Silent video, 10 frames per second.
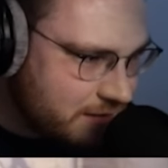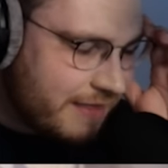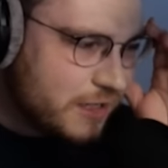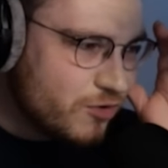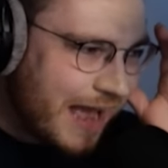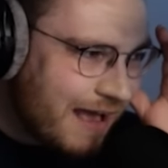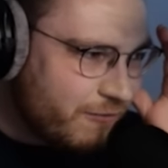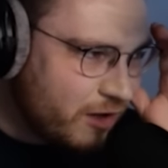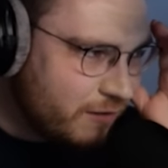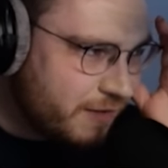And then you
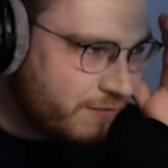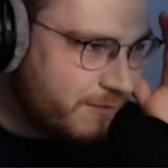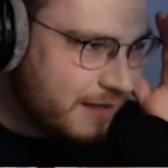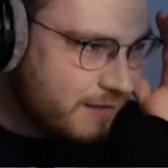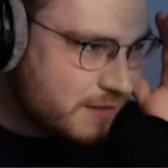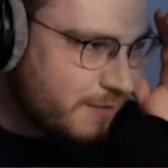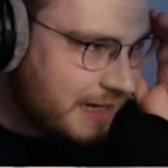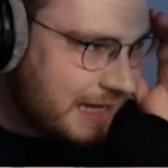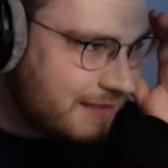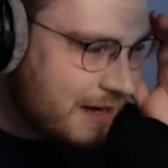have all of this, this
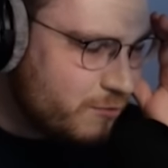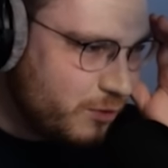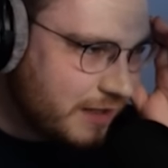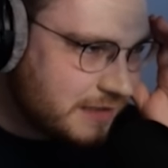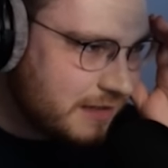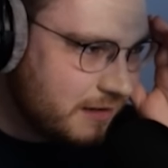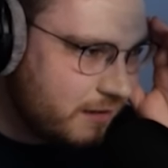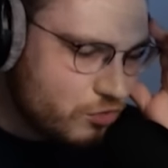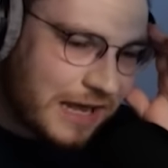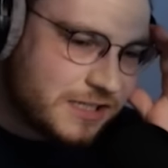money, and then what?
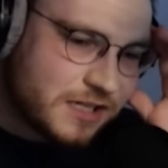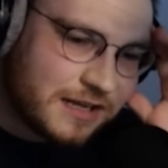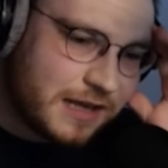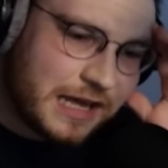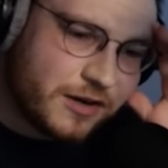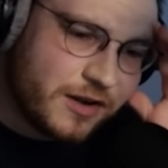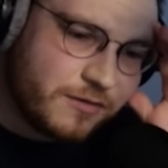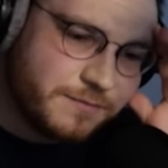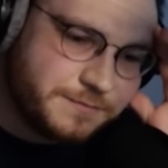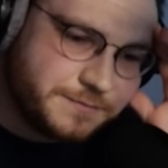Dude, I, I don't know.